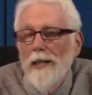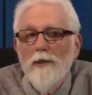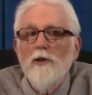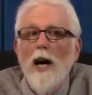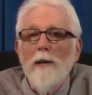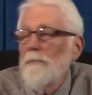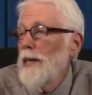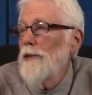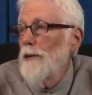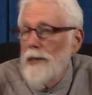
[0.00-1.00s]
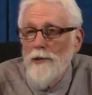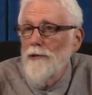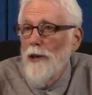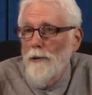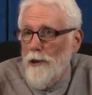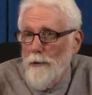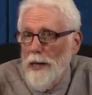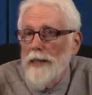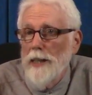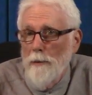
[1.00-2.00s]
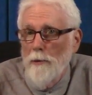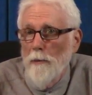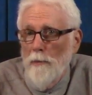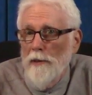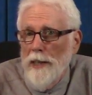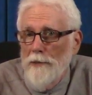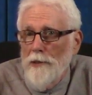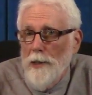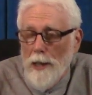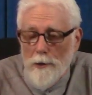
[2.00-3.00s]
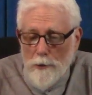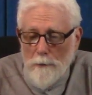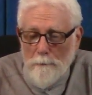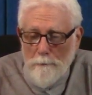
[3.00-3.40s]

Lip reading: taught me there is no correct Hebrew pronunciation.